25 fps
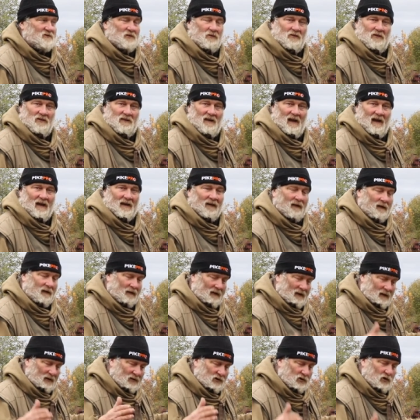through the day,
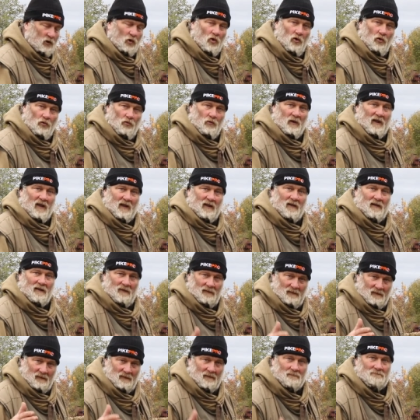your rig
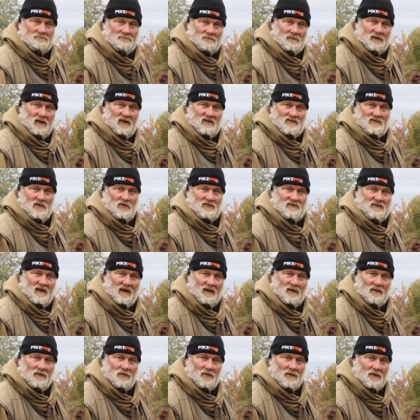is not
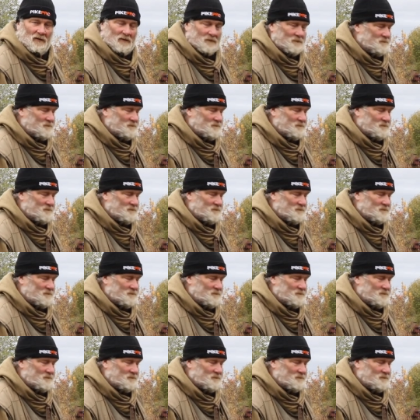tangled.